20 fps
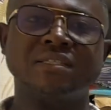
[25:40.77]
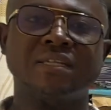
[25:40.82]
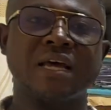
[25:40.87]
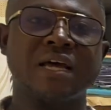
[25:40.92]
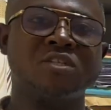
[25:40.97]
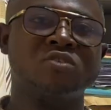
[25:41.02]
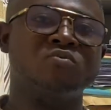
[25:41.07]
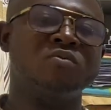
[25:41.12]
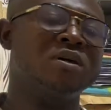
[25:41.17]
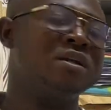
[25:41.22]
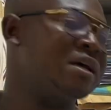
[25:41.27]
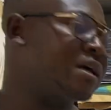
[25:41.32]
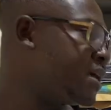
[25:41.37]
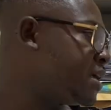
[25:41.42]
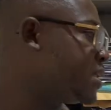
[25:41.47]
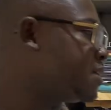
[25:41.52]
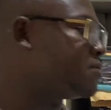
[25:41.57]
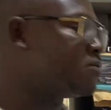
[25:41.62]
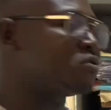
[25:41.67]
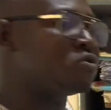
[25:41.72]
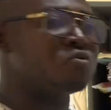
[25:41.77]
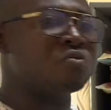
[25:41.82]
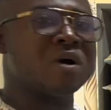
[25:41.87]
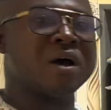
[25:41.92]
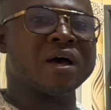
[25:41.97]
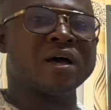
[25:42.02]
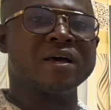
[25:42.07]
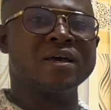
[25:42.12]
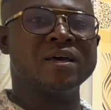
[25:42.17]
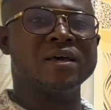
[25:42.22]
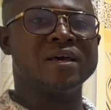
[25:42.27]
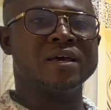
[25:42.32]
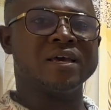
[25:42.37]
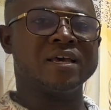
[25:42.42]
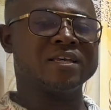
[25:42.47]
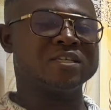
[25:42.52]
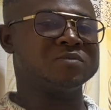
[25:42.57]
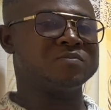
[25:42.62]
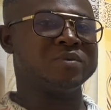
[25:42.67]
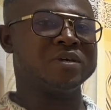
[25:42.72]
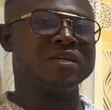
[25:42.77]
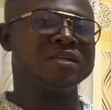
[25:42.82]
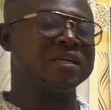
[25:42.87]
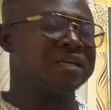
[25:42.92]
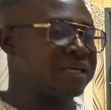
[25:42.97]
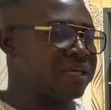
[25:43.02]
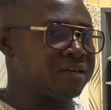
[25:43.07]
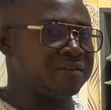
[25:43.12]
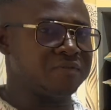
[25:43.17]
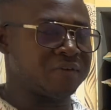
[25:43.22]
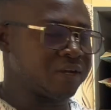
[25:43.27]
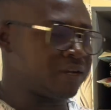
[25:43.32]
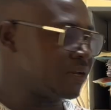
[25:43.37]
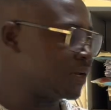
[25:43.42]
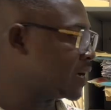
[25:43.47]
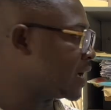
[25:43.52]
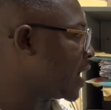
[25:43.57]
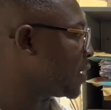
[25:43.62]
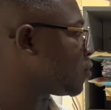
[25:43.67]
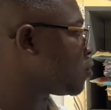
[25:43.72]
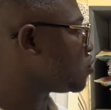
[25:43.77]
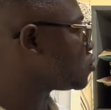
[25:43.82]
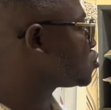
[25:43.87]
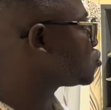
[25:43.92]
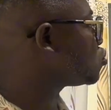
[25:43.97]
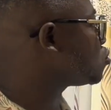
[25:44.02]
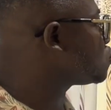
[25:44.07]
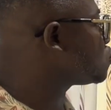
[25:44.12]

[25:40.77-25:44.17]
that when the individual is being given can also